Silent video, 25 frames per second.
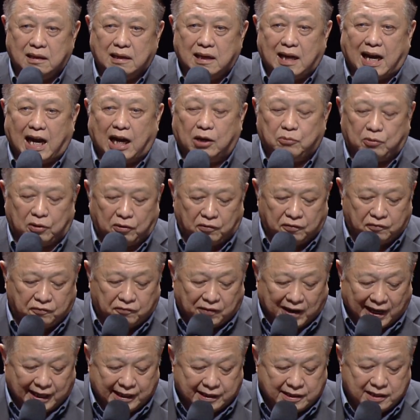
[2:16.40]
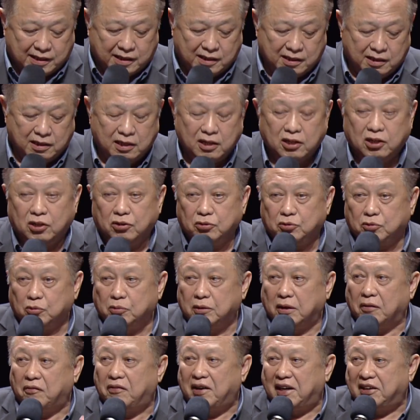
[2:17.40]
I will fight to
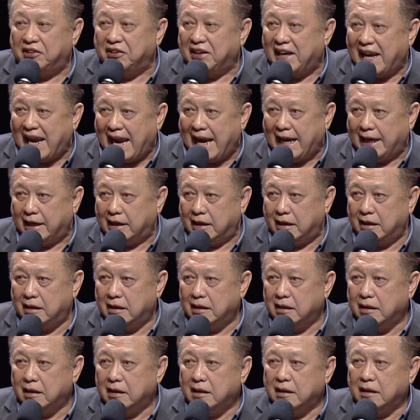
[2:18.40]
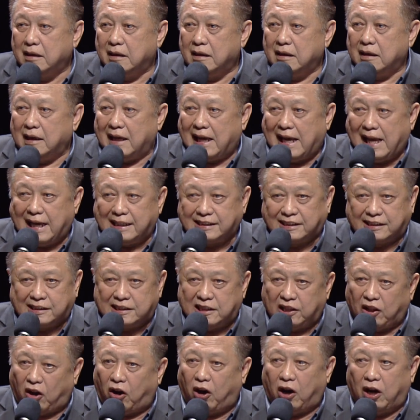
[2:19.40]
the very end. As
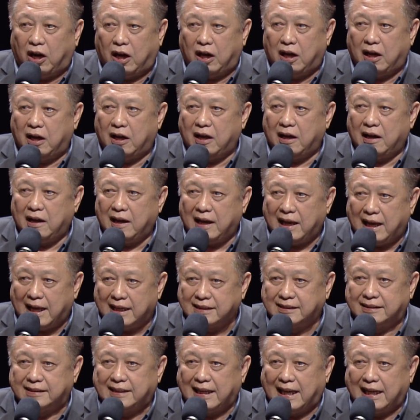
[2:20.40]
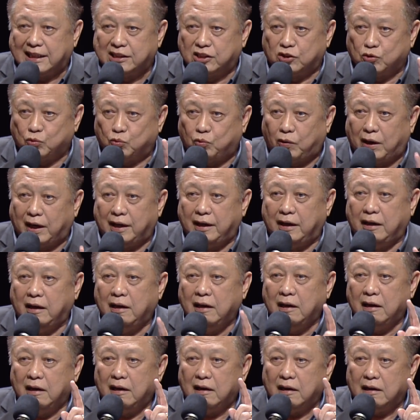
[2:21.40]
long as there's one
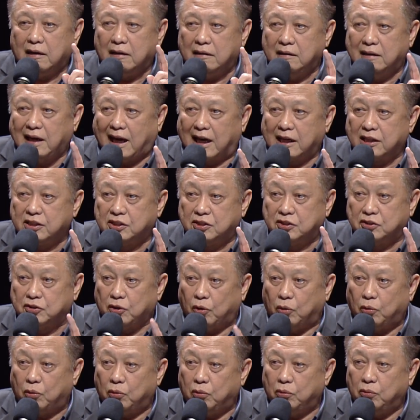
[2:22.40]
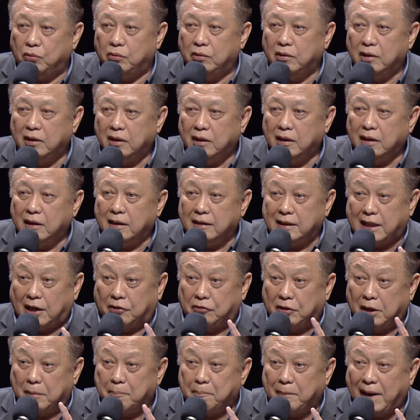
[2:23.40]
dark soul that
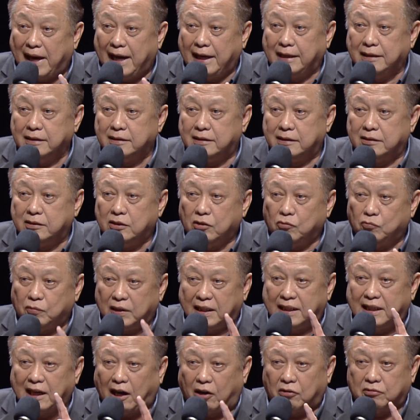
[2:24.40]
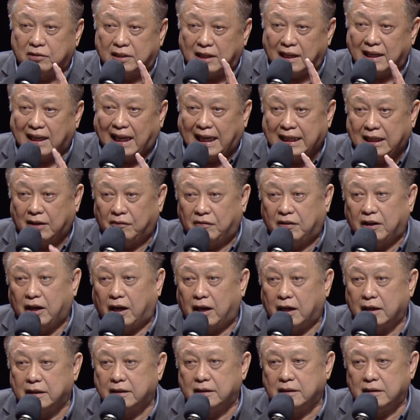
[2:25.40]
remains without the light of
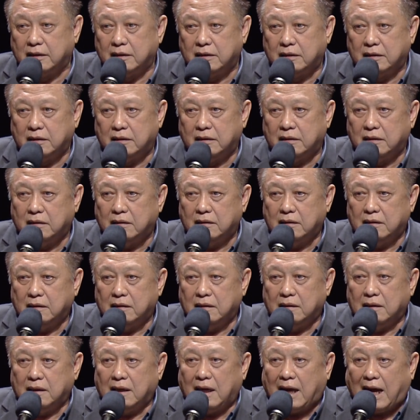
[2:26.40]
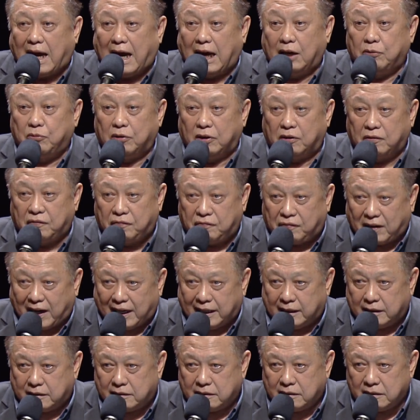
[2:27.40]
God, I will
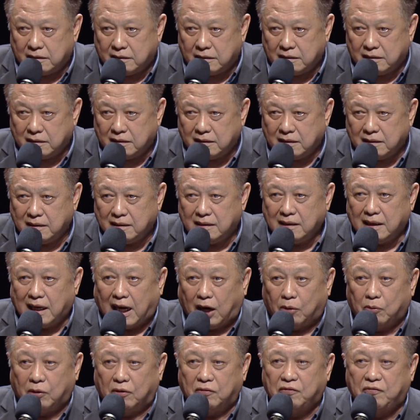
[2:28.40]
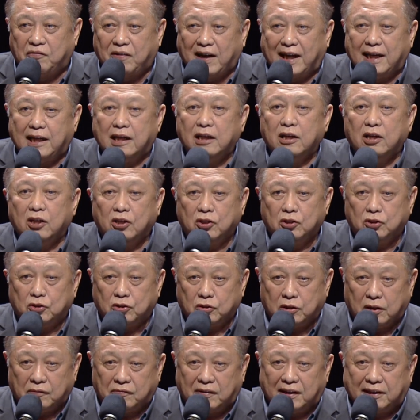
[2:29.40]
fight. I will fight to
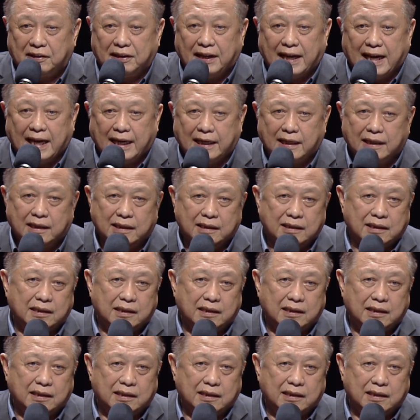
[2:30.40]
the very end.